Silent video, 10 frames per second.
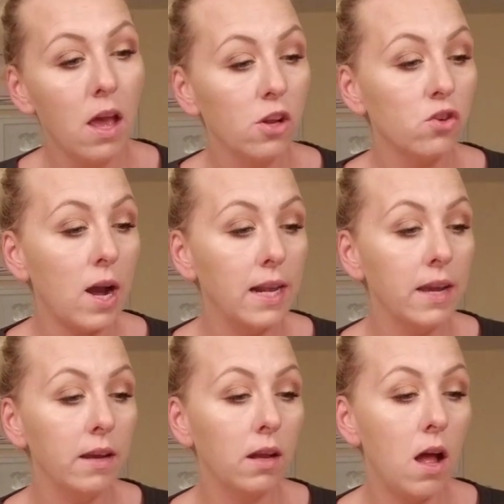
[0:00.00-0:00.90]
tried
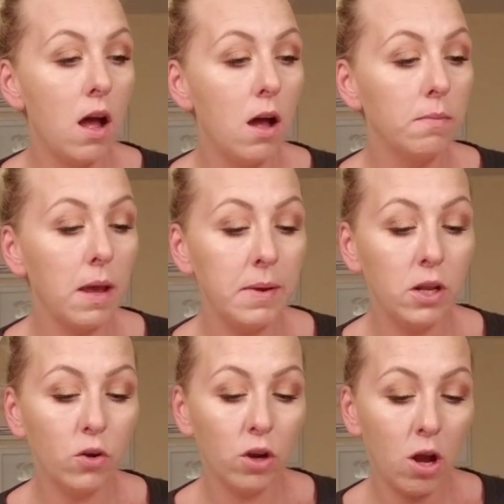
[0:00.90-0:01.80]
it. Let me
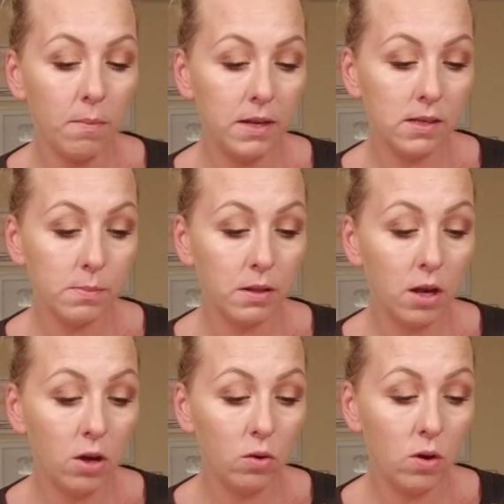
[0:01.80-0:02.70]
know your comments
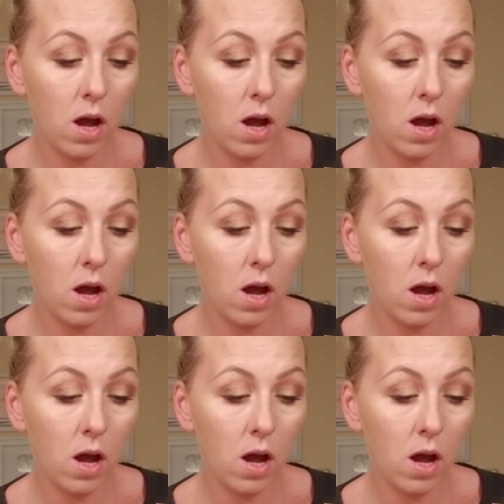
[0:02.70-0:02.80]
below